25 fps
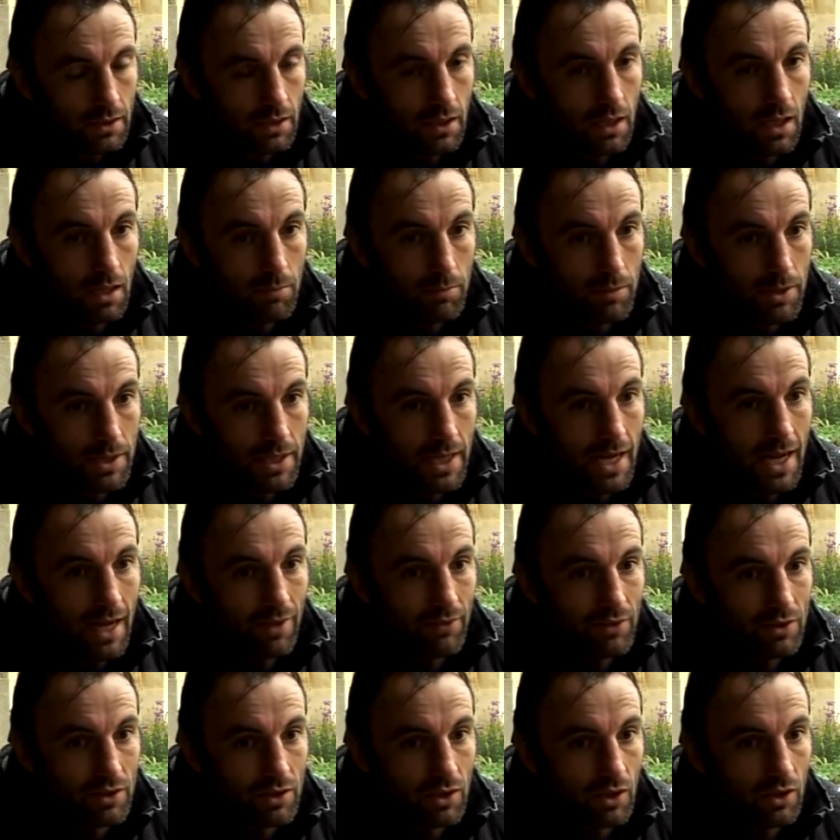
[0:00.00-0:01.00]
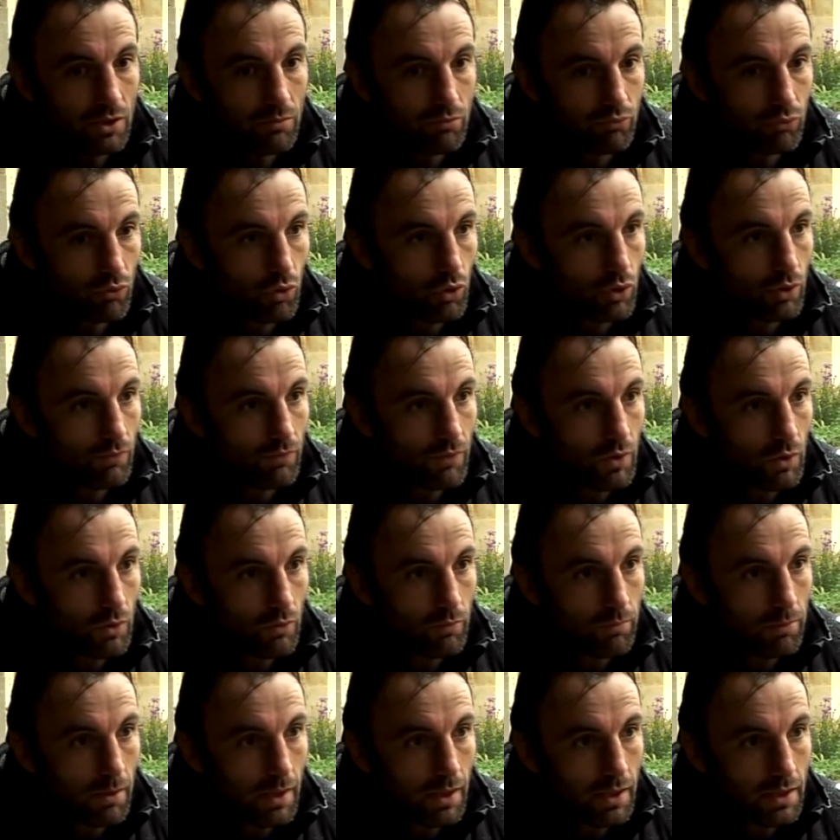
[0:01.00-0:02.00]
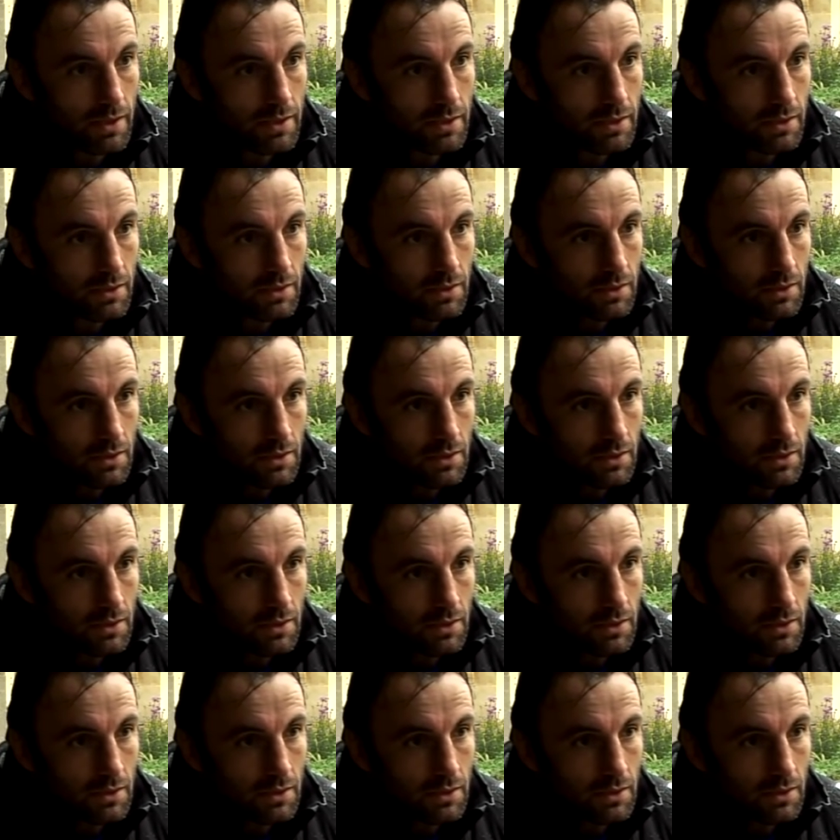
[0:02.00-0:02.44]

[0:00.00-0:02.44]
Uh, but now there's a kind of broader view of players,